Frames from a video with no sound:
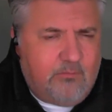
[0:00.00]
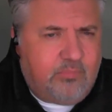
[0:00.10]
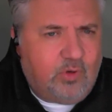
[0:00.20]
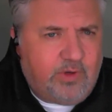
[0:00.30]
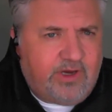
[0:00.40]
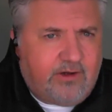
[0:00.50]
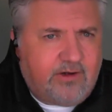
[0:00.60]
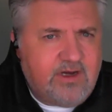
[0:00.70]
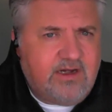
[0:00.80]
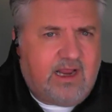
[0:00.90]

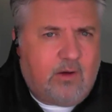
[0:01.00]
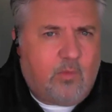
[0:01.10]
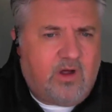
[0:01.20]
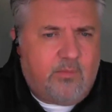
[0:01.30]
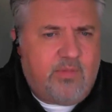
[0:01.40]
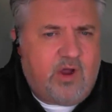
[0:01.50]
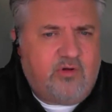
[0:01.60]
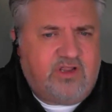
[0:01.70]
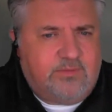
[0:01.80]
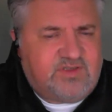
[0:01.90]
employer, now while
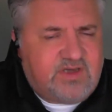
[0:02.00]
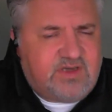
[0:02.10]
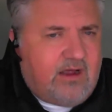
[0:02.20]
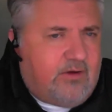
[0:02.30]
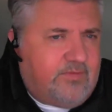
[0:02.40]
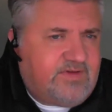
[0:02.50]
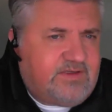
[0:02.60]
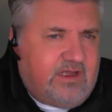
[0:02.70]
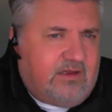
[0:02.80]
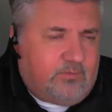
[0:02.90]
Boeing
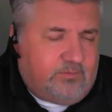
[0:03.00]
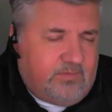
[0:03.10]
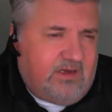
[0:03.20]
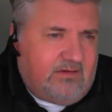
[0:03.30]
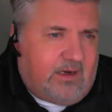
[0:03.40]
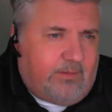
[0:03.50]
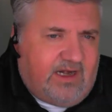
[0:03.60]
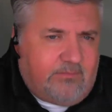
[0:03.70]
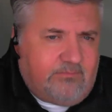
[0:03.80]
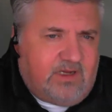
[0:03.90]
themselves, they'll, I
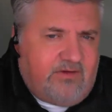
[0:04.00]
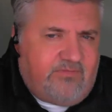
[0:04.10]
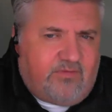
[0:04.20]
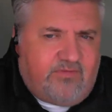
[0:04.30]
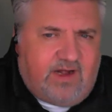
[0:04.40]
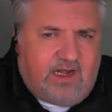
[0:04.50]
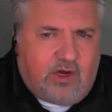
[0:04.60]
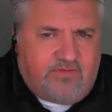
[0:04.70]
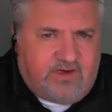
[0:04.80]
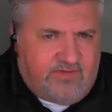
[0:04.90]
mean, I'm, I feel fairly
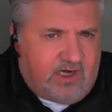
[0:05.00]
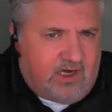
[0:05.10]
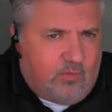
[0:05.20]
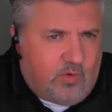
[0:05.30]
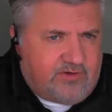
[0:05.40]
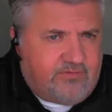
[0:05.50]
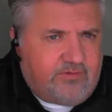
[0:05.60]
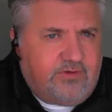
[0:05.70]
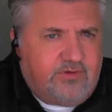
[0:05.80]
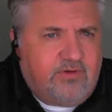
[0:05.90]
confident they're going to work
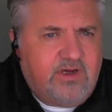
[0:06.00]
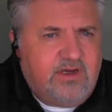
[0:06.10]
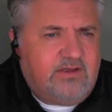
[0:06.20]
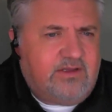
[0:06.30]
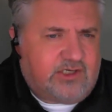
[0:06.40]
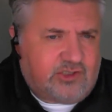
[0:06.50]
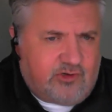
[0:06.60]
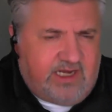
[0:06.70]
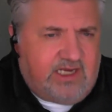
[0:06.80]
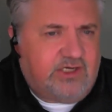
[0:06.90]
through their
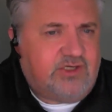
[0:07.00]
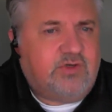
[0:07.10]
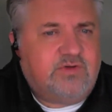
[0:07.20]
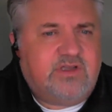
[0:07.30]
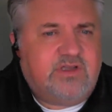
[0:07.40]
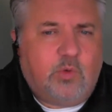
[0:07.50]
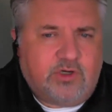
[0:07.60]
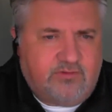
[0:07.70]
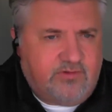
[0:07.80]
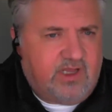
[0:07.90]
strike issues. They'll
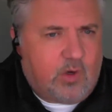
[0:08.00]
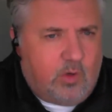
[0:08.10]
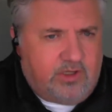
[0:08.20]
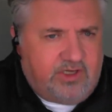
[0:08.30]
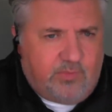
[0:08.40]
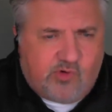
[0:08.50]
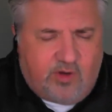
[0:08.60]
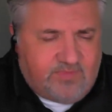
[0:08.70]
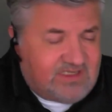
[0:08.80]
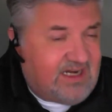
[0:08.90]
work through their quality
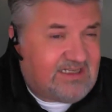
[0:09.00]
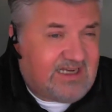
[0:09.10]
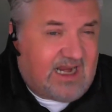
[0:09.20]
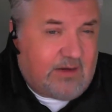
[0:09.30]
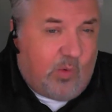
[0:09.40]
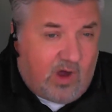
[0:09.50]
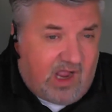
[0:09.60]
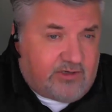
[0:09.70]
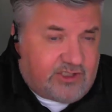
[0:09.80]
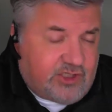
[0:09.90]
problems. It's going to take them a
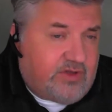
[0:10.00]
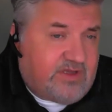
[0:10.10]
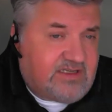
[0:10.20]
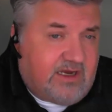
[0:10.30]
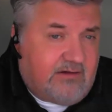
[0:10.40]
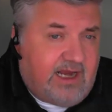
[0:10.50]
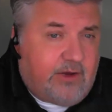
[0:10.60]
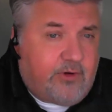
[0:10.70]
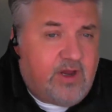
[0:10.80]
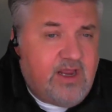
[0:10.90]
while to turn this thing
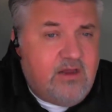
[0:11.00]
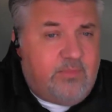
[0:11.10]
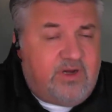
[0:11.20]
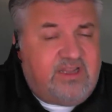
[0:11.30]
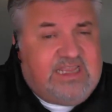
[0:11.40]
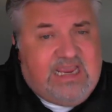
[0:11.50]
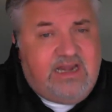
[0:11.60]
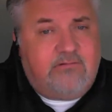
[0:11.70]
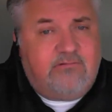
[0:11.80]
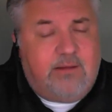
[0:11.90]
around. But in the
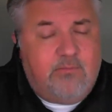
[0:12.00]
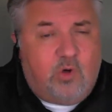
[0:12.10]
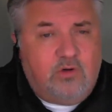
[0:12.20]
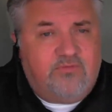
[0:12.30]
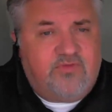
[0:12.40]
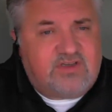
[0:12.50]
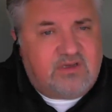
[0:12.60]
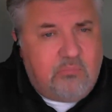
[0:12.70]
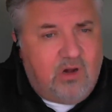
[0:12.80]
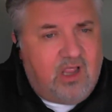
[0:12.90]
interim, all of the
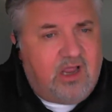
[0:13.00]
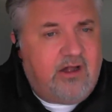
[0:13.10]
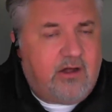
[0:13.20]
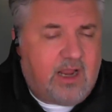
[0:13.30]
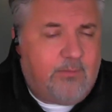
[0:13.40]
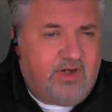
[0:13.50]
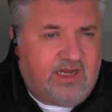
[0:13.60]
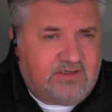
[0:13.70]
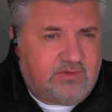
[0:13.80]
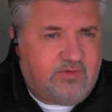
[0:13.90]
supplier
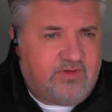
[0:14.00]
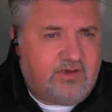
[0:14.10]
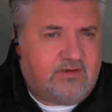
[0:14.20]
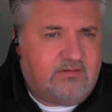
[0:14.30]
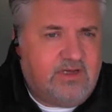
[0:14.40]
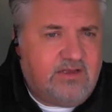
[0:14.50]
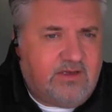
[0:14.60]
companies, all the